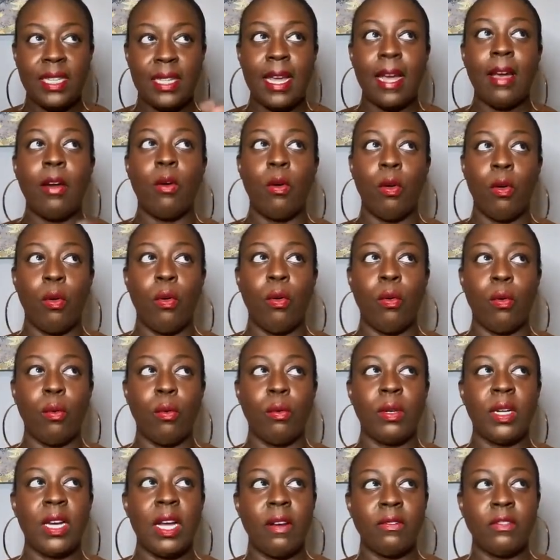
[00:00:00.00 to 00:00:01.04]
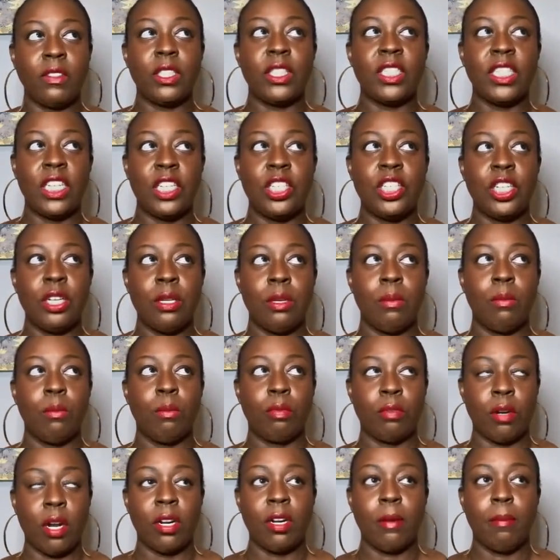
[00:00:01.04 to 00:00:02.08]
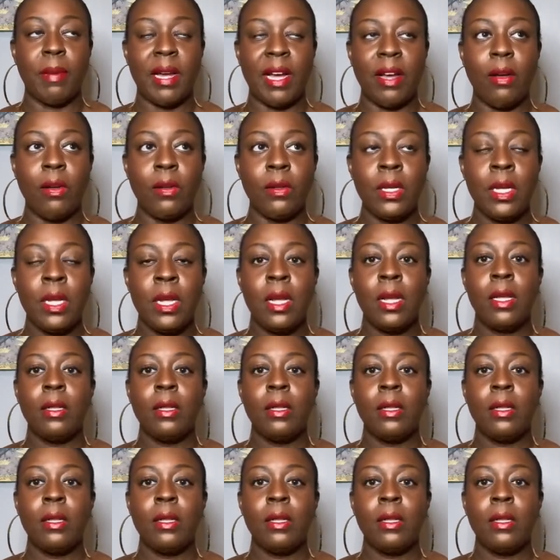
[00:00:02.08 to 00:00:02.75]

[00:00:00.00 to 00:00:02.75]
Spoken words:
that whole conversation brought about.